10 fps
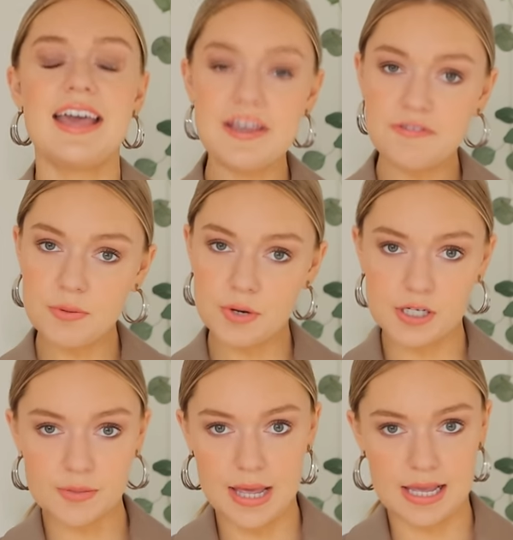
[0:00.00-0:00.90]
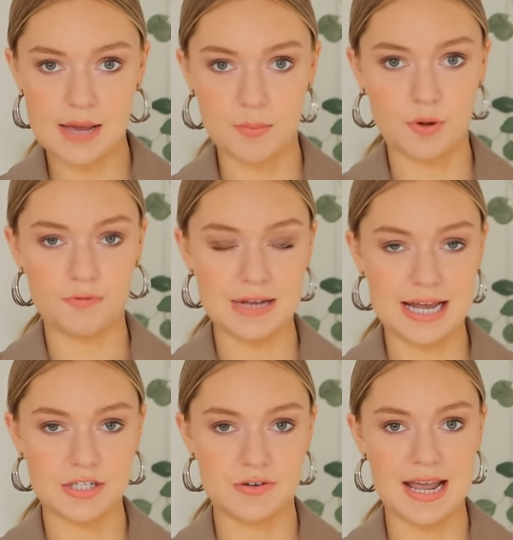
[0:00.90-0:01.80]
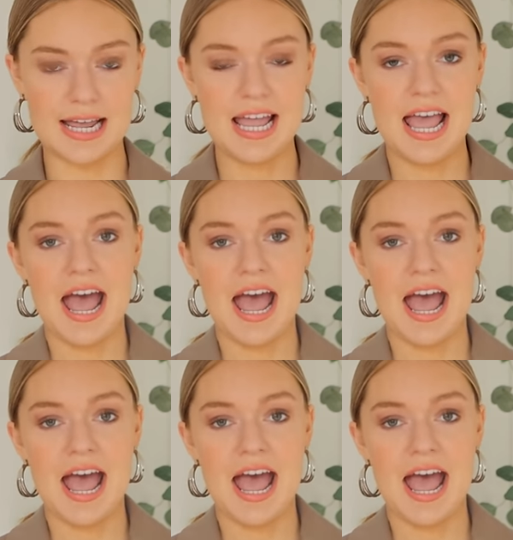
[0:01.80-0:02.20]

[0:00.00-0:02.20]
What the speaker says: if you want to make it more flattering,